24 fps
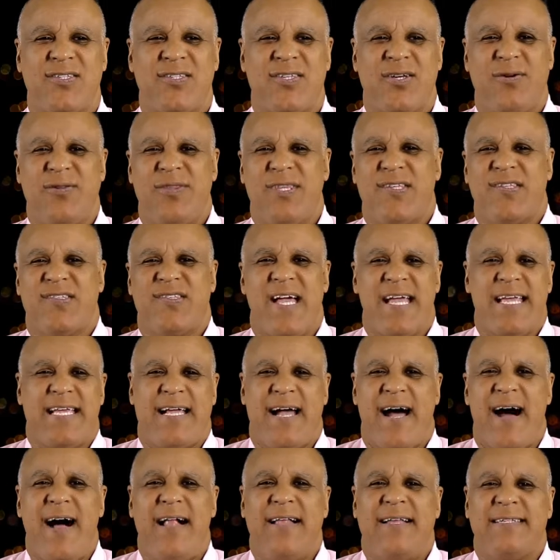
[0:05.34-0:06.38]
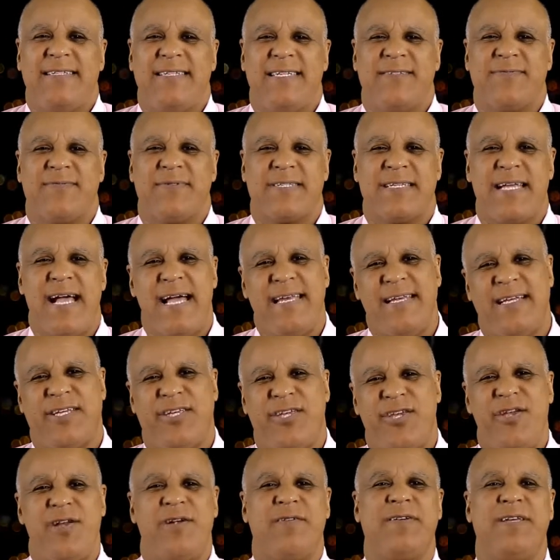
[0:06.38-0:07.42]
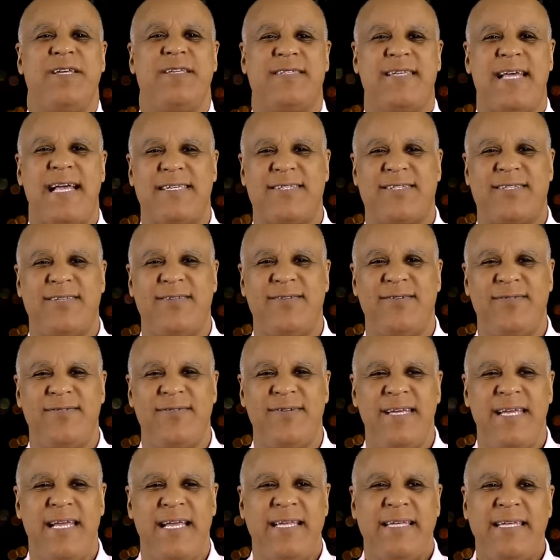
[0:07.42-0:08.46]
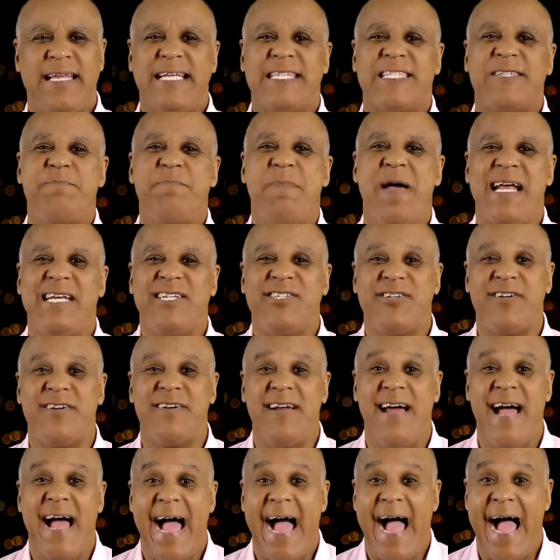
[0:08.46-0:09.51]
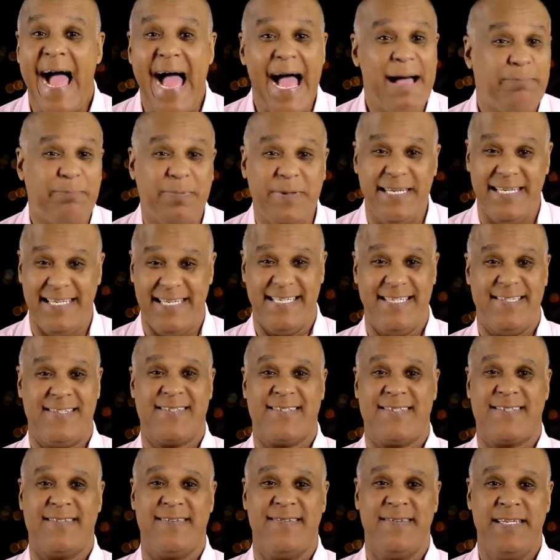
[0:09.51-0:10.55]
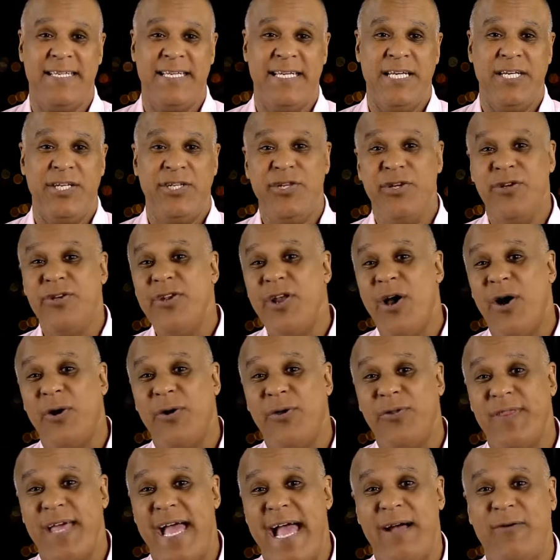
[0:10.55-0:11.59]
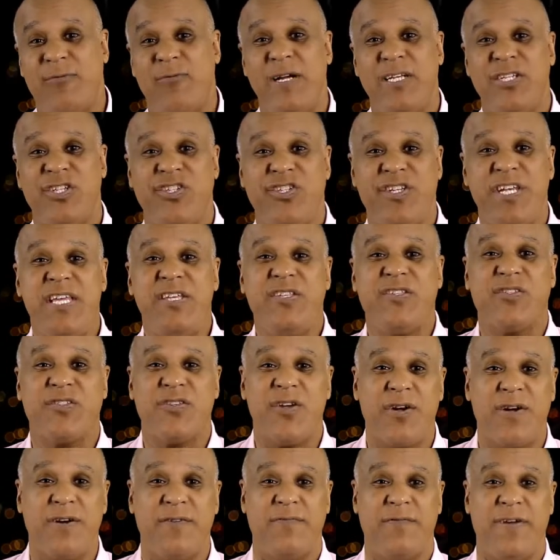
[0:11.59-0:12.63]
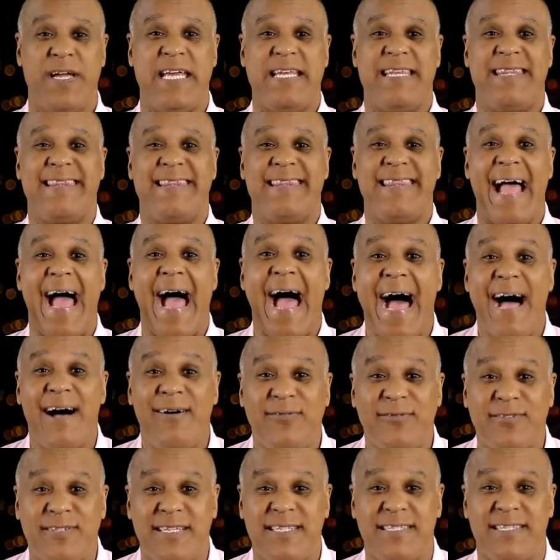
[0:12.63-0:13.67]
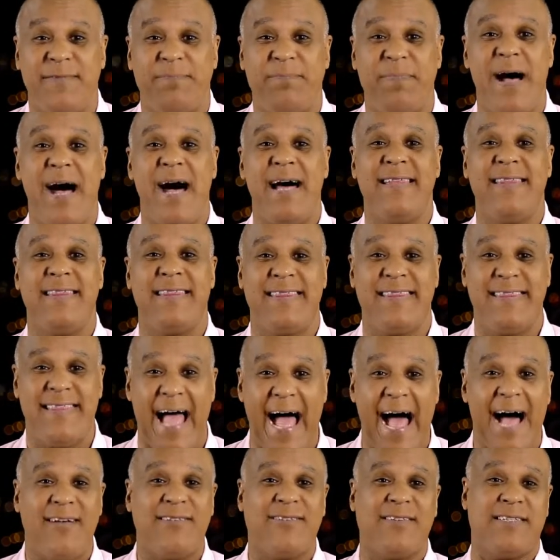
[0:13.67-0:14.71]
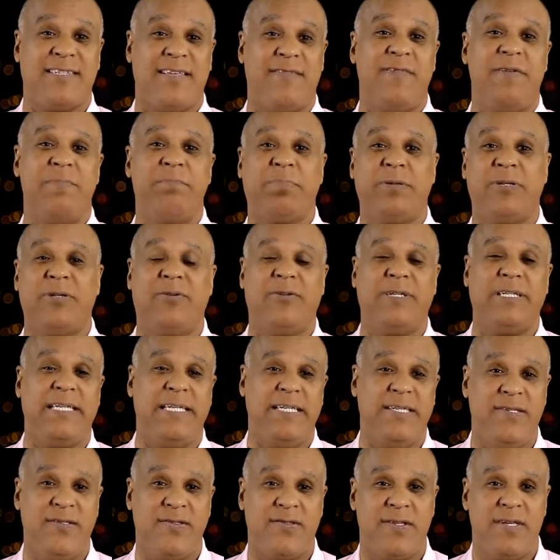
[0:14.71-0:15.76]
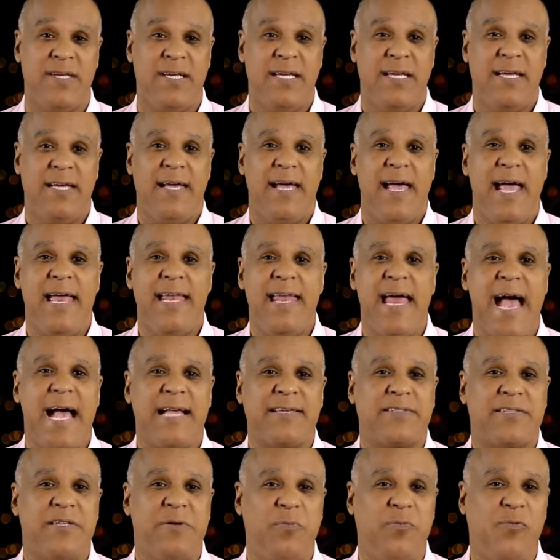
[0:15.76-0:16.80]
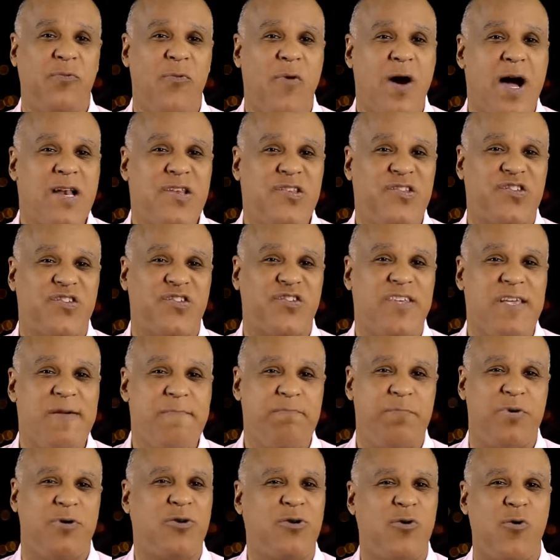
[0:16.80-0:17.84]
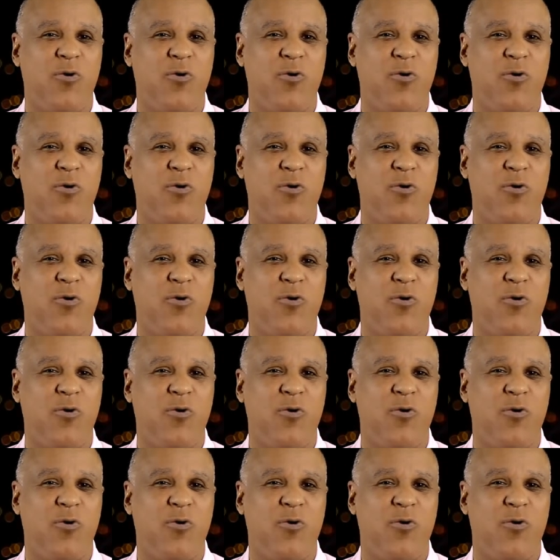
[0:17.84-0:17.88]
So this psychologist was kind of curious as to, let's measure happiness. Do you know that when she surveyed thousands upon thousands of employees and asked them one simple